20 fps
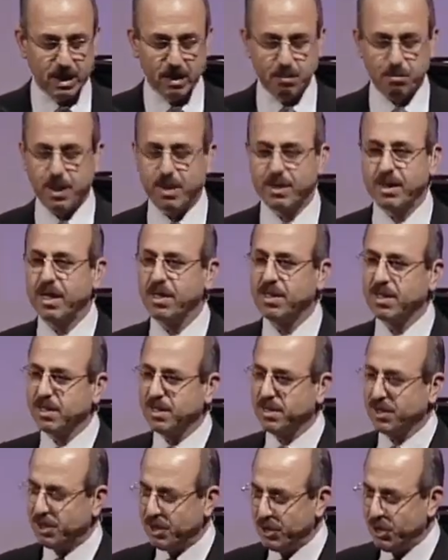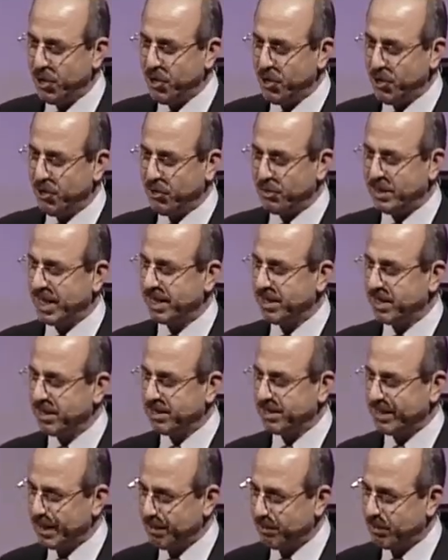but they didn't know that
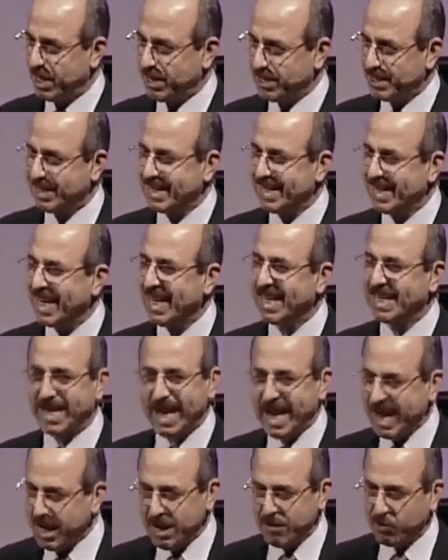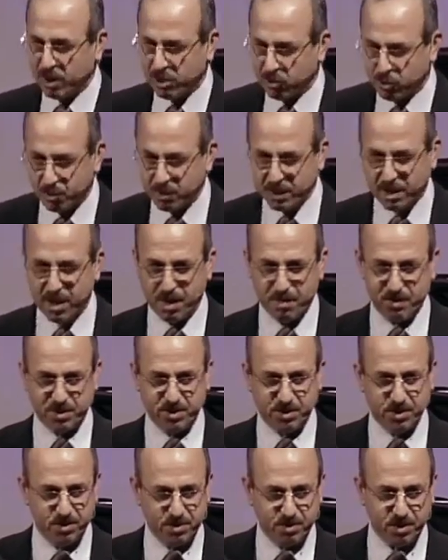Islam doesn't let anyone to become a
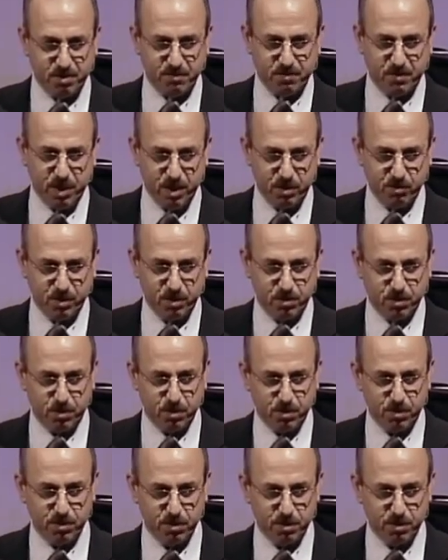sincere friend with you.